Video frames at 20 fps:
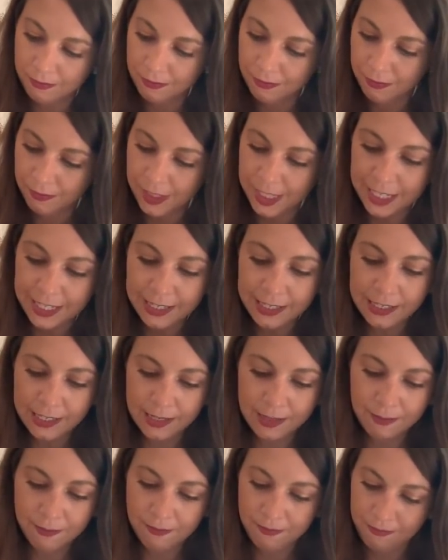
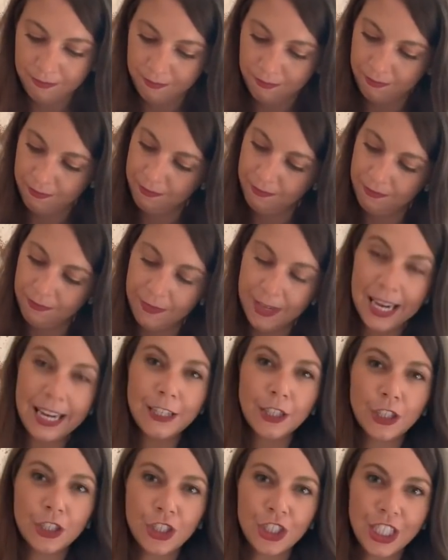this
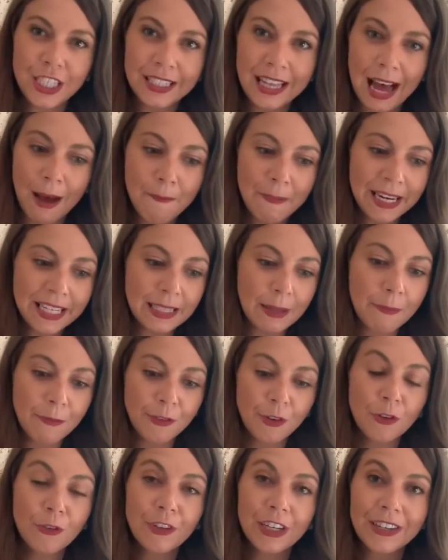energy that made them
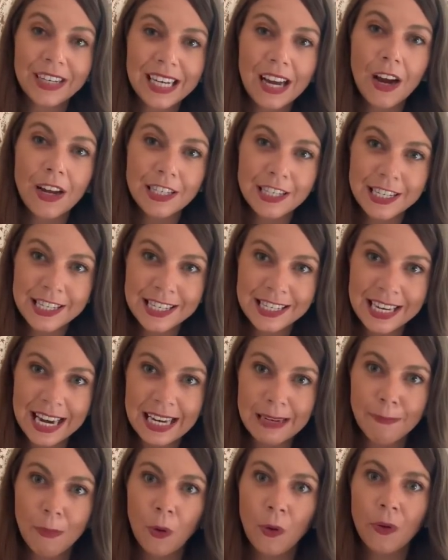feel very
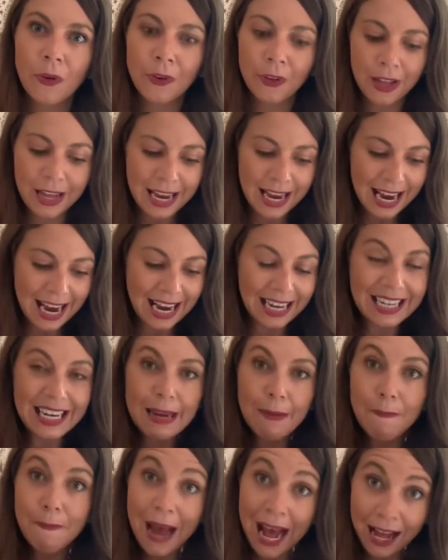unstable and
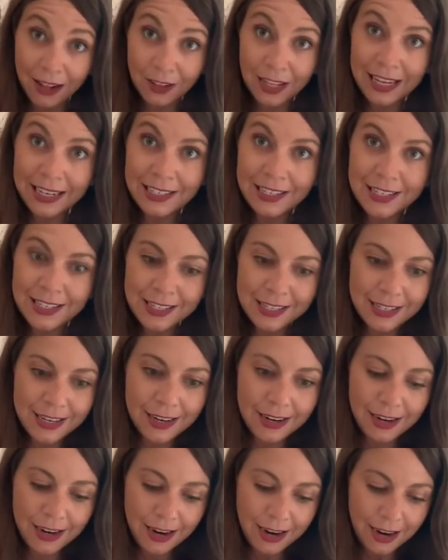imbalanced.
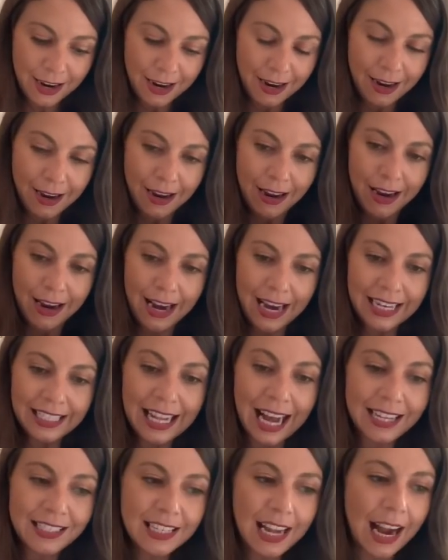And
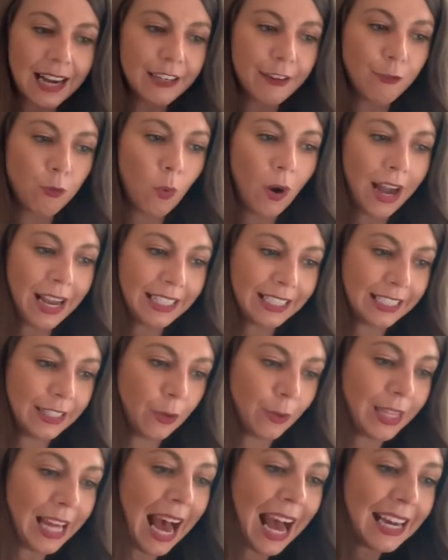that's kind of what, you
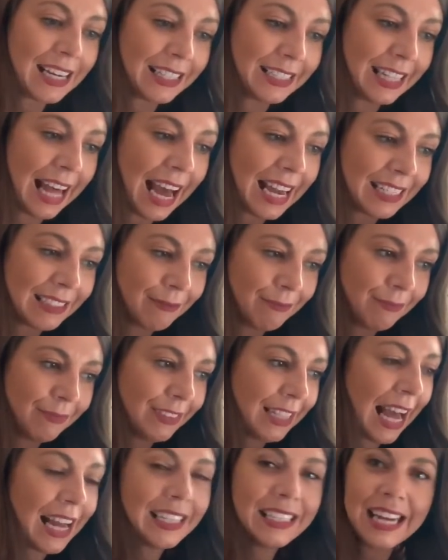know,
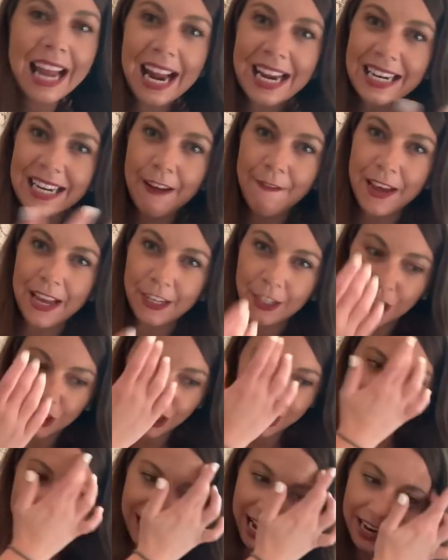that negative
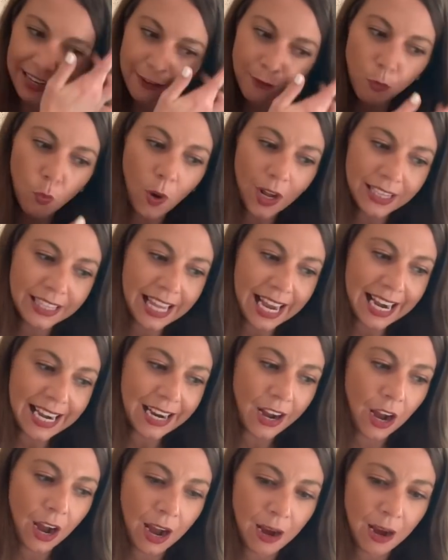energy is kind of what they